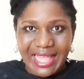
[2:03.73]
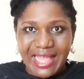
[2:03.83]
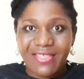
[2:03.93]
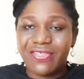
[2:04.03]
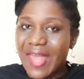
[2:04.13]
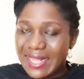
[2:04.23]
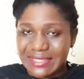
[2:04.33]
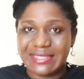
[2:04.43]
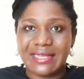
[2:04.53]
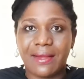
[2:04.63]

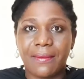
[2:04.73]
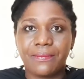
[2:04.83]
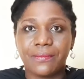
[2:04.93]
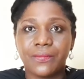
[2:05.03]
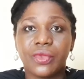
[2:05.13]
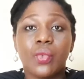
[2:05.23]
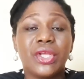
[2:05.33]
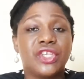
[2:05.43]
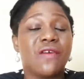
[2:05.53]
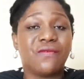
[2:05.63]
that
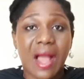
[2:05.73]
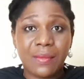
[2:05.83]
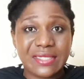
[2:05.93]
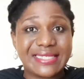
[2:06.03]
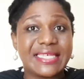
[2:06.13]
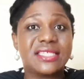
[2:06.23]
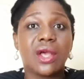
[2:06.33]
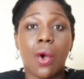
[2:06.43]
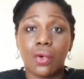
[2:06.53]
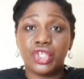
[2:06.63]
with your pharmacist
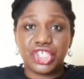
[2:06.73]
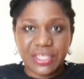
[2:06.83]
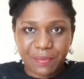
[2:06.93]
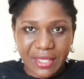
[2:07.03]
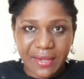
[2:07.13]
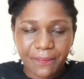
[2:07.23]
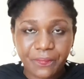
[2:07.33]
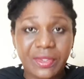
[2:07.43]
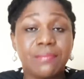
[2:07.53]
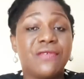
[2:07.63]
or GP
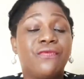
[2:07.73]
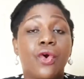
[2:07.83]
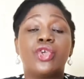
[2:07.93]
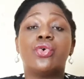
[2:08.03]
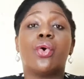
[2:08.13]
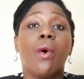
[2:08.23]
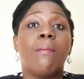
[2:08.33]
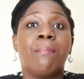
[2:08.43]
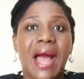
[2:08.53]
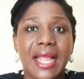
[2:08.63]
before you go
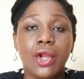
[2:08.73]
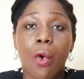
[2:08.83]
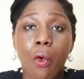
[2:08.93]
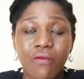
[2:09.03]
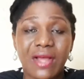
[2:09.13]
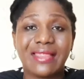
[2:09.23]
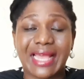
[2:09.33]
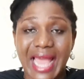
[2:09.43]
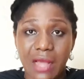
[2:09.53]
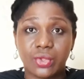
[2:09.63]
buying
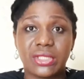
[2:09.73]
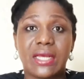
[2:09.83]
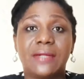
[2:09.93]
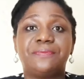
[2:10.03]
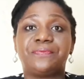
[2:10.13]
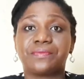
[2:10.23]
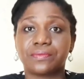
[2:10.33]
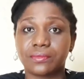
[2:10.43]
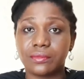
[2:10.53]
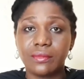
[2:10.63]
over-the-counter
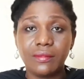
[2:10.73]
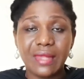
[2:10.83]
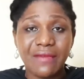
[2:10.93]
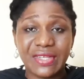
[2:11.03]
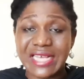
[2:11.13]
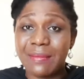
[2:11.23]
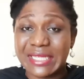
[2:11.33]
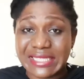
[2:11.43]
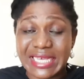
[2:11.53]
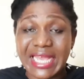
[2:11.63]
vitamin
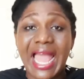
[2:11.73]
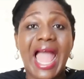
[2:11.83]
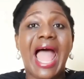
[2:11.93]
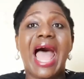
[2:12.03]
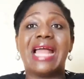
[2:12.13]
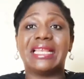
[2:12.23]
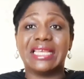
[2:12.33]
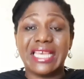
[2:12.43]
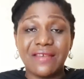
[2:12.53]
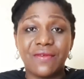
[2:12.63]
D and
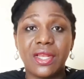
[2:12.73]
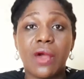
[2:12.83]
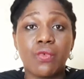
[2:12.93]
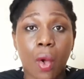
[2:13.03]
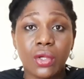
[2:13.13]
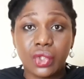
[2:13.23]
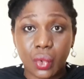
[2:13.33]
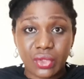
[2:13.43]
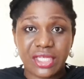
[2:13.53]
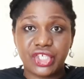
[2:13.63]
giving a wrong
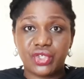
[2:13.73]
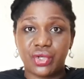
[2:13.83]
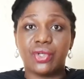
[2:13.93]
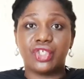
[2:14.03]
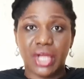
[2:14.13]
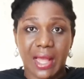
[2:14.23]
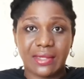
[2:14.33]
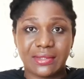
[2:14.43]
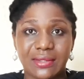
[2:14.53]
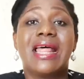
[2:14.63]
dosage to your
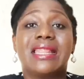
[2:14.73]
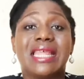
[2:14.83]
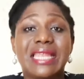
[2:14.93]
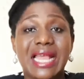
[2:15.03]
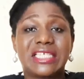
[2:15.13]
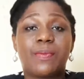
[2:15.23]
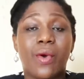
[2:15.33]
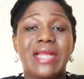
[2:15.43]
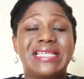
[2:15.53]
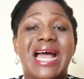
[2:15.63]
child. The next
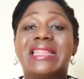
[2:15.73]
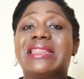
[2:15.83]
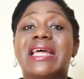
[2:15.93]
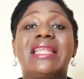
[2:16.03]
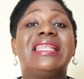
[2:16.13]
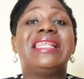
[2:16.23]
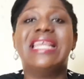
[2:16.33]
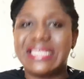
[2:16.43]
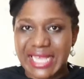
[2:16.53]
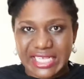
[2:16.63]
point, and the
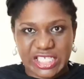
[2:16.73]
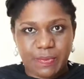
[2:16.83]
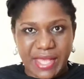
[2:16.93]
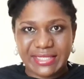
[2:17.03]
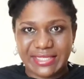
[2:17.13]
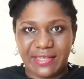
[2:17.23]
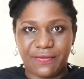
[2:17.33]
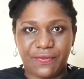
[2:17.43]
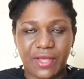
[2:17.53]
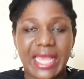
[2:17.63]
least
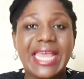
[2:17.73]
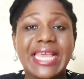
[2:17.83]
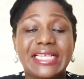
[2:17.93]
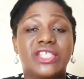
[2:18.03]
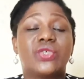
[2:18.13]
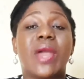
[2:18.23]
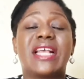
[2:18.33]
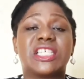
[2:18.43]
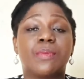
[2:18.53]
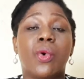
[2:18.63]
expensive, is to
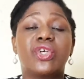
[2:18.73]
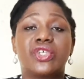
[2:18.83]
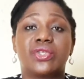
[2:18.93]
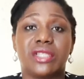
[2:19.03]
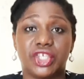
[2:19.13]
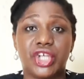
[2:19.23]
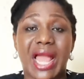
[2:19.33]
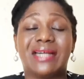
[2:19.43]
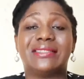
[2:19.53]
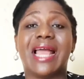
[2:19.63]
expose the
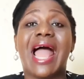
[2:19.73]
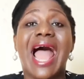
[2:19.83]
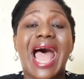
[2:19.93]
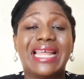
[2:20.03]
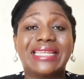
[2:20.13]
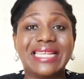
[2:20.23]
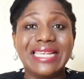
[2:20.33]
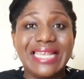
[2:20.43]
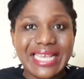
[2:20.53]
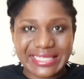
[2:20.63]
child at
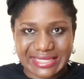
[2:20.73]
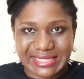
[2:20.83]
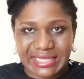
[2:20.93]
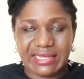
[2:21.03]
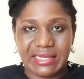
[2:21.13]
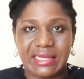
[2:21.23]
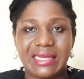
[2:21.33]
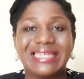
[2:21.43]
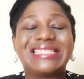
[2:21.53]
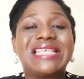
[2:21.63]
least
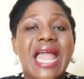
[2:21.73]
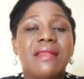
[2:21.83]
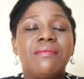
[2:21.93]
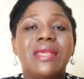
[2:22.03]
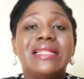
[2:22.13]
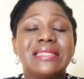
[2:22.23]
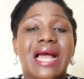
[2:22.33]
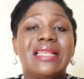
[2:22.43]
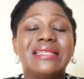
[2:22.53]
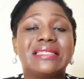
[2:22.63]
10
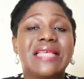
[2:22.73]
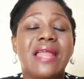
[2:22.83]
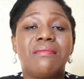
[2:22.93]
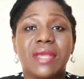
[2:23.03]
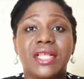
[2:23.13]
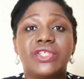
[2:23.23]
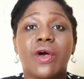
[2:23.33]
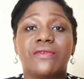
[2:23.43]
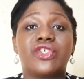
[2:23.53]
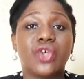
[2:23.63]
minutes
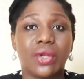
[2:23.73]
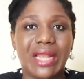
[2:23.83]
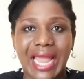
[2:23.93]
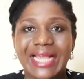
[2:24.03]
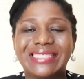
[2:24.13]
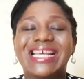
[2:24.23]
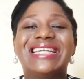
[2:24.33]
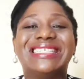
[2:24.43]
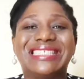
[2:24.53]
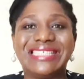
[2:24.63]
of sunlight
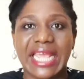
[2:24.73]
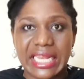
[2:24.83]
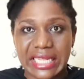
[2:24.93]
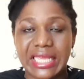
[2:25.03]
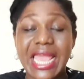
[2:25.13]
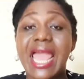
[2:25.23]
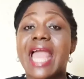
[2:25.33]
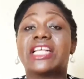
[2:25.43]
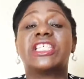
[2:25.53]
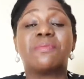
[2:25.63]
daily,
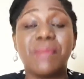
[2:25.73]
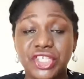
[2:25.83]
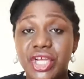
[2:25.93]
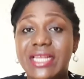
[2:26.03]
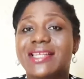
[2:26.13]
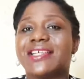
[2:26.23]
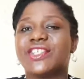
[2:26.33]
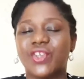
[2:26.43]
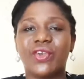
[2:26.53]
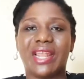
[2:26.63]
especially the
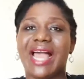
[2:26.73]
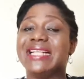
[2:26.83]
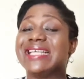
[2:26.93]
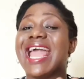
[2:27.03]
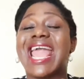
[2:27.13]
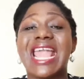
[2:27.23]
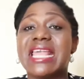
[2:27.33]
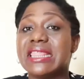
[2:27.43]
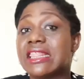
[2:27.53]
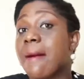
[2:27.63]
sunlight
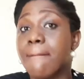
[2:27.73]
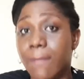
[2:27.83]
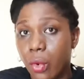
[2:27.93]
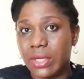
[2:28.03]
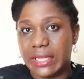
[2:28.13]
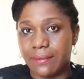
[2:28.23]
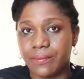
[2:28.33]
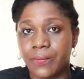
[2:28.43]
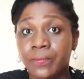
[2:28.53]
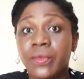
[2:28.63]
in the morning.
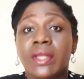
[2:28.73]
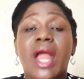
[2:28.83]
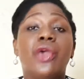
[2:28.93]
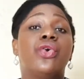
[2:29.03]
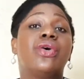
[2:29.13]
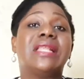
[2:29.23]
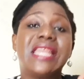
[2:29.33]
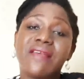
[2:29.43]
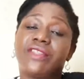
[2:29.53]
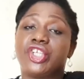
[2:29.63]
Now, you could
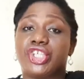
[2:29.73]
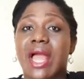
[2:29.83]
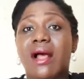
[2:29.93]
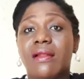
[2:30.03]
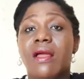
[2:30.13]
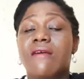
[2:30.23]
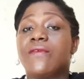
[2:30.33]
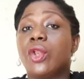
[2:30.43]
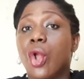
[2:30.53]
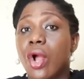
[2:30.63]
leave the child for
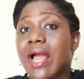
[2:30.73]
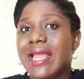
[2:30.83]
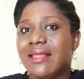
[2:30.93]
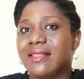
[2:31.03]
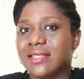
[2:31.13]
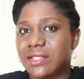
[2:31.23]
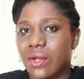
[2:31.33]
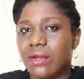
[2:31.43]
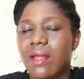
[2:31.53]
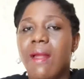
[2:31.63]
longer in the
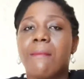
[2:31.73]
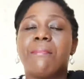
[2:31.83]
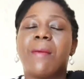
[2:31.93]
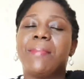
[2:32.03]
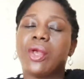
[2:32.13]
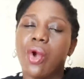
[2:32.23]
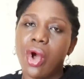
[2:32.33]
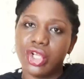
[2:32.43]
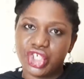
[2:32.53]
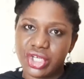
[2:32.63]
sun, but be
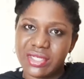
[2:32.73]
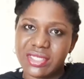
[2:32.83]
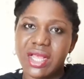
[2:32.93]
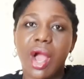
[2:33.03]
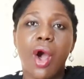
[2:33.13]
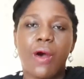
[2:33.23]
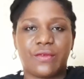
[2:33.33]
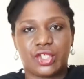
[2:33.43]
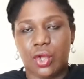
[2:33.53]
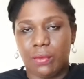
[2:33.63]
conscious of
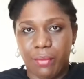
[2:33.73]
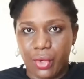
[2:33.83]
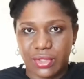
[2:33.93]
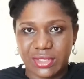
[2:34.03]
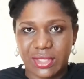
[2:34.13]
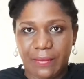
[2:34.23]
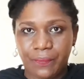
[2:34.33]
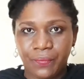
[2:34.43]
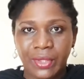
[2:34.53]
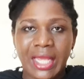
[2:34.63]
sunburns.
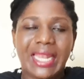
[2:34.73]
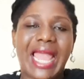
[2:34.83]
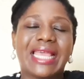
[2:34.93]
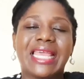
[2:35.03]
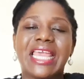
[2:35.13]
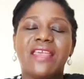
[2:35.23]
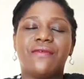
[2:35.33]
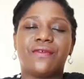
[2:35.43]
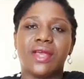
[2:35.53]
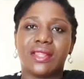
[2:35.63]
Like
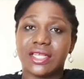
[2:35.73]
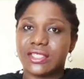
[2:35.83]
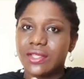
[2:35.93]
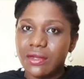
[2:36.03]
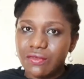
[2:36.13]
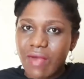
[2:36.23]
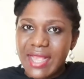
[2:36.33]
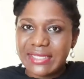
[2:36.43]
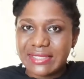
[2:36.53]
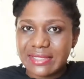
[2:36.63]
if the sun
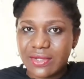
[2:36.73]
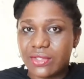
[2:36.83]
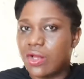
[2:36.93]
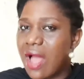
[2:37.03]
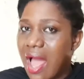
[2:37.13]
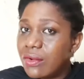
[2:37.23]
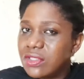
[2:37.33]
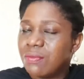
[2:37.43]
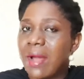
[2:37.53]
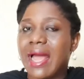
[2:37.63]
rises or is
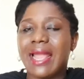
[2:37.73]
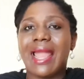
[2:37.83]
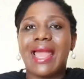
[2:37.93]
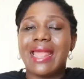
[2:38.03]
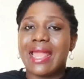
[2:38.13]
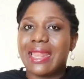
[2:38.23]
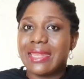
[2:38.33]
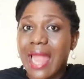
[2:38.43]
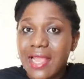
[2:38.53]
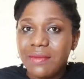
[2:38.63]
out by
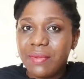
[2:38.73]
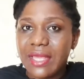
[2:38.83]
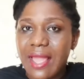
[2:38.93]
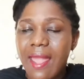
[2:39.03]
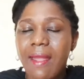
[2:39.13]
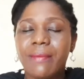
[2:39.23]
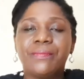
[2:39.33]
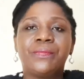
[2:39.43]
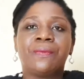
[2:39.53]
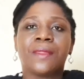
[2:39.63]
9 p.m.,
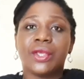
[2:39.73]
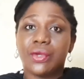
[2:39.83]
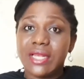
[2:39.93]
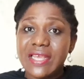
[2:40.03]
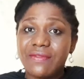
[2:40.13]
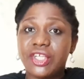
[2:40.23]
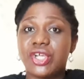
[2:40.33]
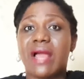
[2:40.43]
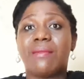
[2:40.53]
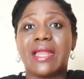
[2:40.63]
you could leave the
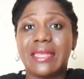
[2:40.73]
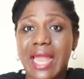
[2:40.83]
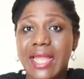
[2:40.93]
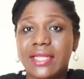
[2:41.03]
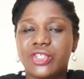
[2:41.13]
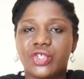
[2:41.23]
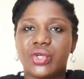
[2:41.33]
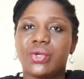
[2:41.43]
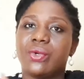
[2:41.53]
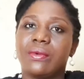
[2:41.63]
child by 9
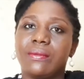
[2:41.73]
to